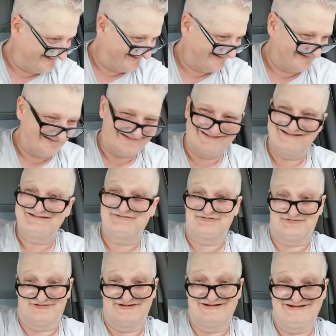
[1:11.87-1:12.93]
It's
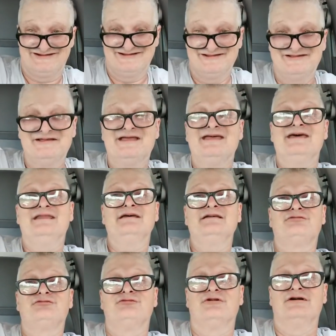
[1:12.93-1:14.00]
funny. It
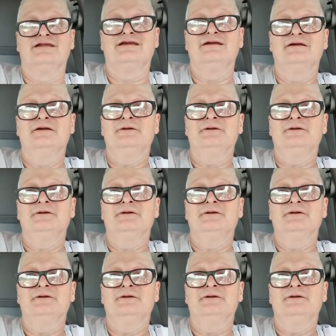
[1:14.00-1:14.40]
is funny.